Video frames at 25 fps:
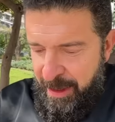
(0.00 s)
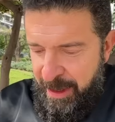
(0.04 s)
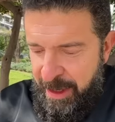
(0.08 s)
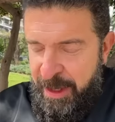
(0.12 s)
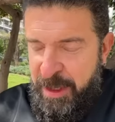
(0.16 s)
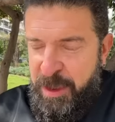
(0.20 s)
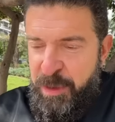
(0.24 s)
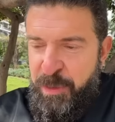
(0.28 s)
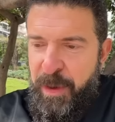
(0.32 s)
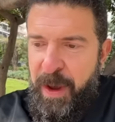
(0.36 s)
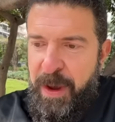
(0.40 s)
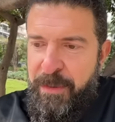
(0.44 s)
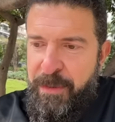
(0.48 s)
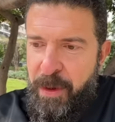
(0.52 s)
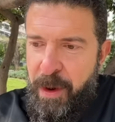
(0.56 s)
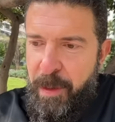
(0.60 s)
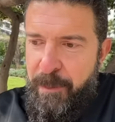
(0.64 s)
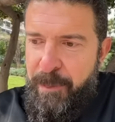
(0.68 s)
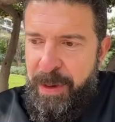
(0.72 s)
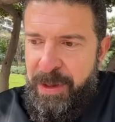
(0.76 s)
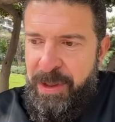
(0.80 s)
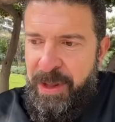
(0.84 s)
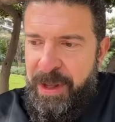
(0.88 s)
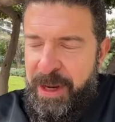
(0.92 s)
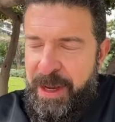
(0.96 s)
his
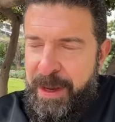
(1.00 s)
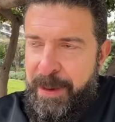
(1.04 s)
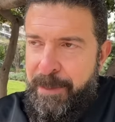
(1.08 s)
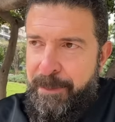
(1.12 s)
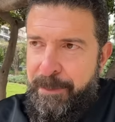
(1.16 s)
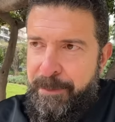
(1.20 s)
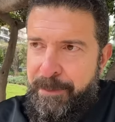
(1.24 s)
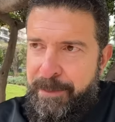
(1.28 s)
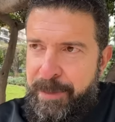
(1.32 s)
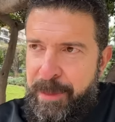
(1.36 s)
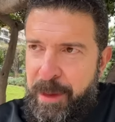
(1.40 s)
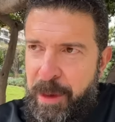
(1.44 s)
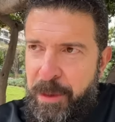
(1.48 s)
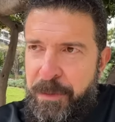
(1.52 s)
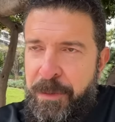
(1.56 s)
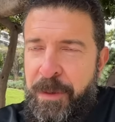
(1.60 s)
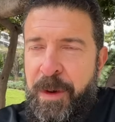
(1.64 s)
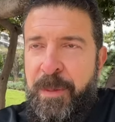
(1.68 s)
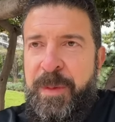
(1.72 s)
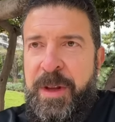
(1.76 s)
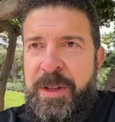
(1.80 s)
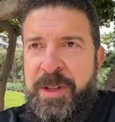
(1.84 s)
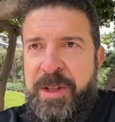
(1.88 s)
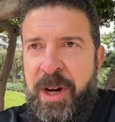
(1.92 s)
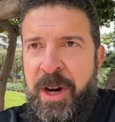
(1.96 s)
favorability
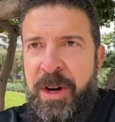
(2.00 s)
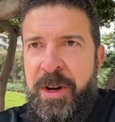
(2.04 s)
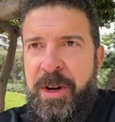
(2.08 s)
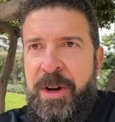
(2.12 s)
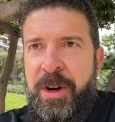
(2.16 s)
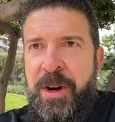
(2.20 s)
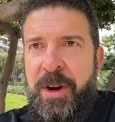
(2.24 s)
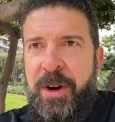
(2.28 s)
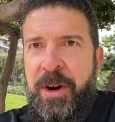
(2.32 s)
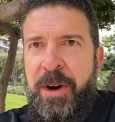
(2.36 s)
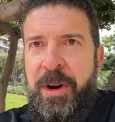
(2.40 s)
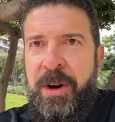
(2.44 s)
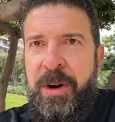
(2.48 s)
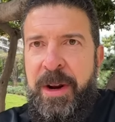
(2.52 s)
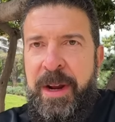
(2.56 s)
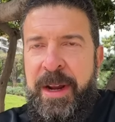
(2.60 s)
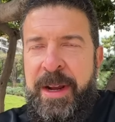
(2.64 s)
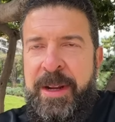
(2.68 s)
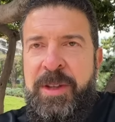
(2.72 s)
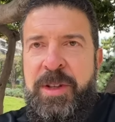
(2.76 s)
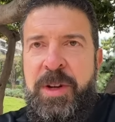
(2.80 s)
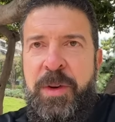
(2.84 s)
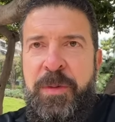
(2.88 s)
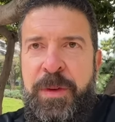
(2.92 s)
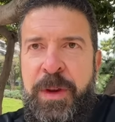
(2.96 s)
from the Tucker
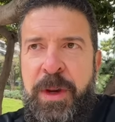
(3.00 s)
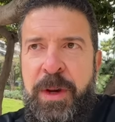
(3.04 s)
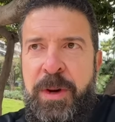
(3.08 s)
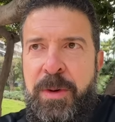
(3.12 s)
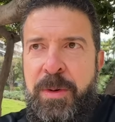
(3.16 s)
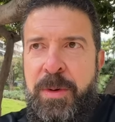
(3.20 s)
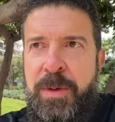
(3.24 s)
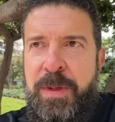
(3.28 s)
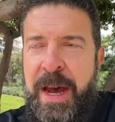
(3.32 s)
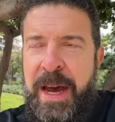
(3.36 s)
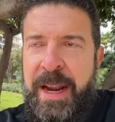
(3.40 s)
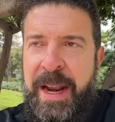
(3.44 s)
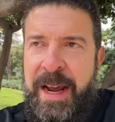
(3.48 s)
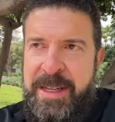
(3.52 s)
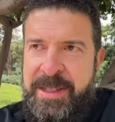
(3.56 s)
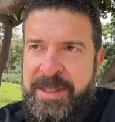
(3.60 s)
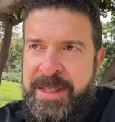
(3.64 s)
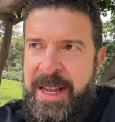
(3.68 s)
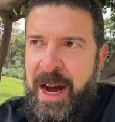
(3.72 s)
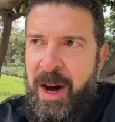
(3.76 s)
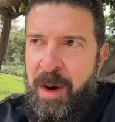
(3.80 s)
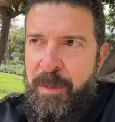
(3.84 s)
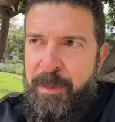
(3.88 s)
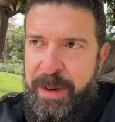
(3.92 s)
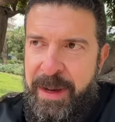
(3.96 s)
interview, that has
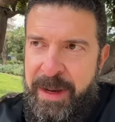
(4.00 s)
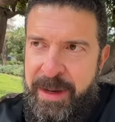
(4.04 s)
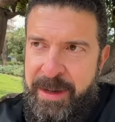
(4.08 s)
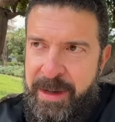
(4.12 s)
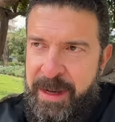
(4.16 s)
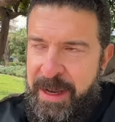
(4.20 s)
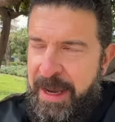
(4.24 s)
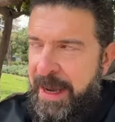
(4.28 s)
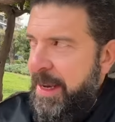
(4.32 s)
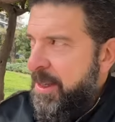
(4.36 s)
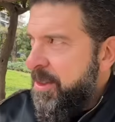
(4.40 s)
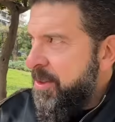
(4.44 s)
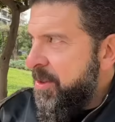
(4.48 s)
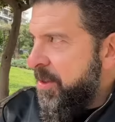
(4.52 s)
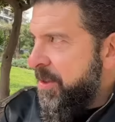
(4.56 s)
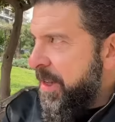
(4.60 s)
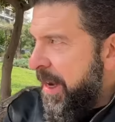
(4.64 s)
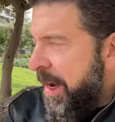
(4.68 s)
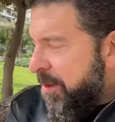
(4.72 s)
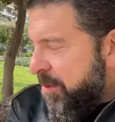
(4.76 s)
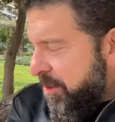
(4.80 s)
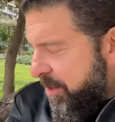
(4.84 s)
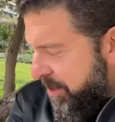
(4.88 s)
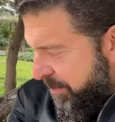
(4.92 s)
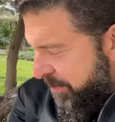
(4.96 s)
now been canceled
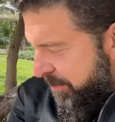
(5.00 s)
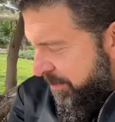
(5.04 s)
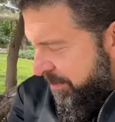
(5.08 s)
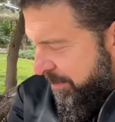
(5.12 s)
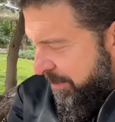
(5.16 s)
out